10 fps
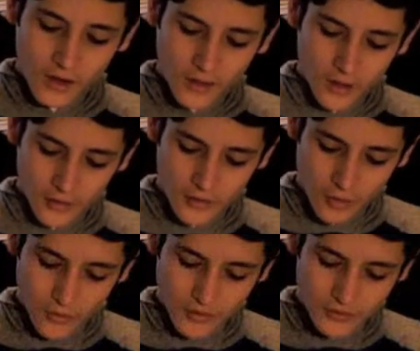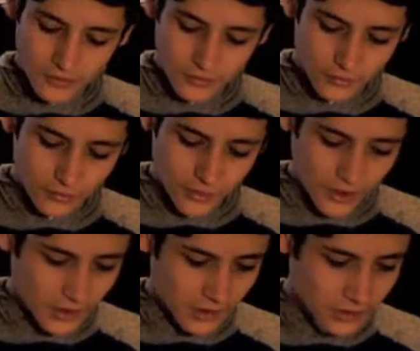going to
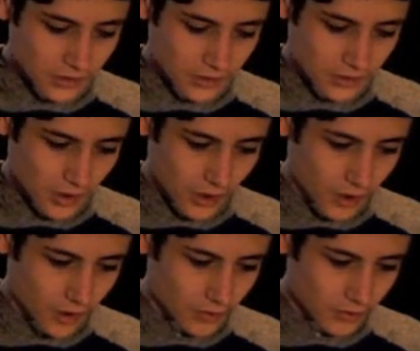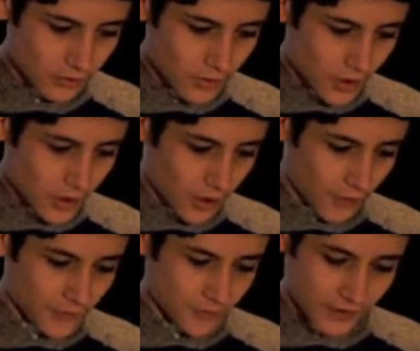this
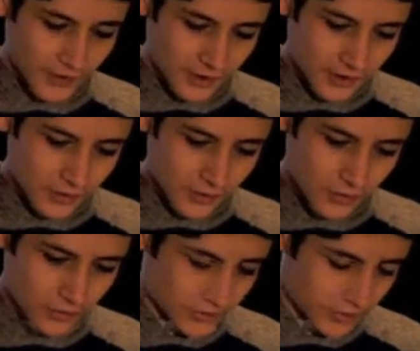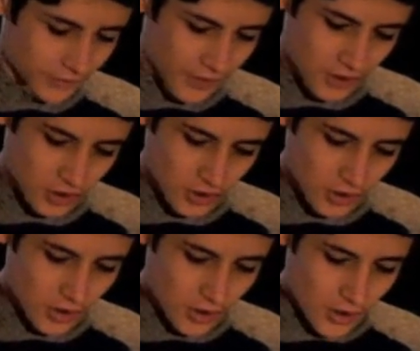other lady who was an Avenger.
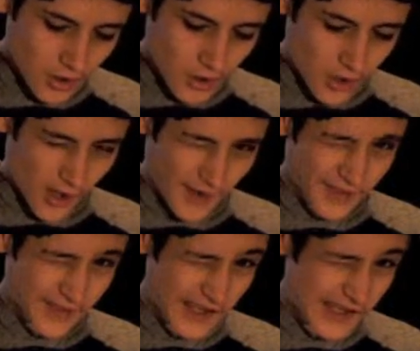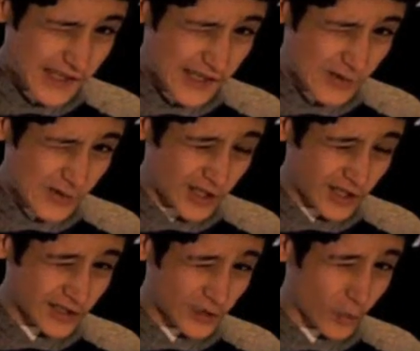I think it
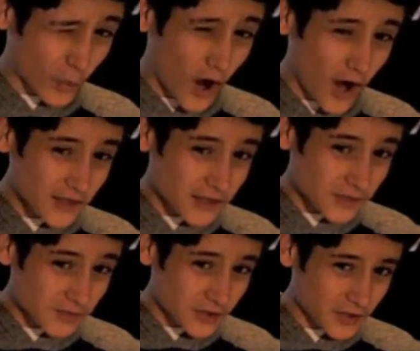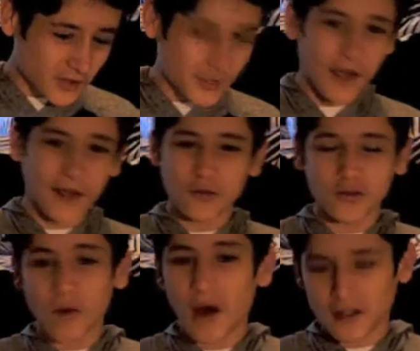was Wasp. Yeah, it
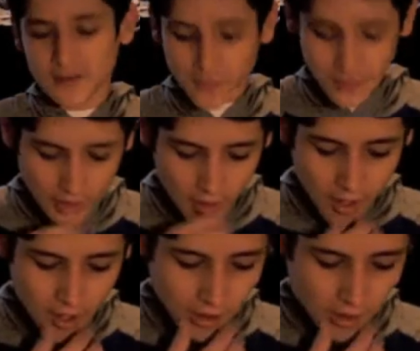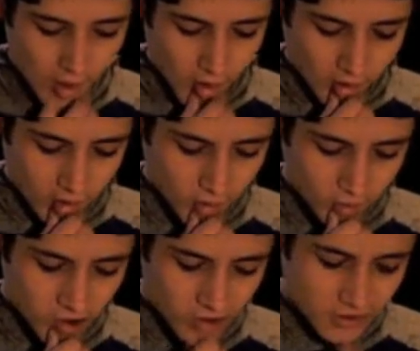was Wasp.
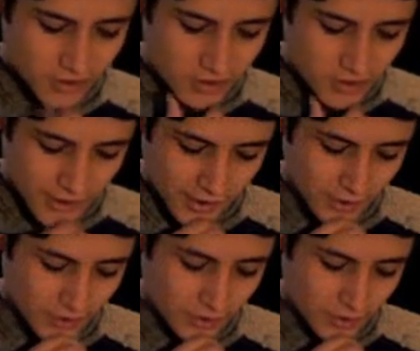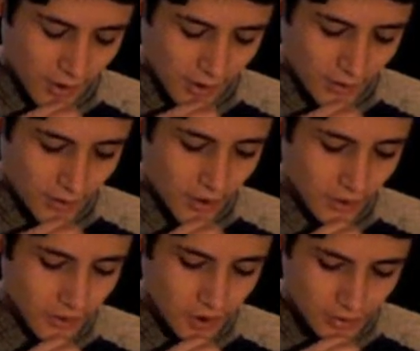And she's a teacher at this
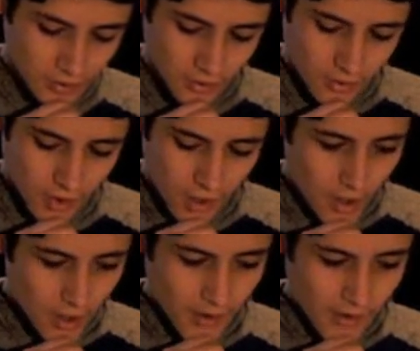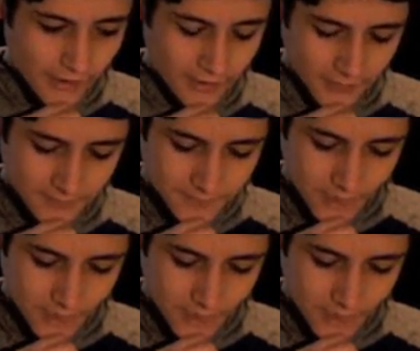college. And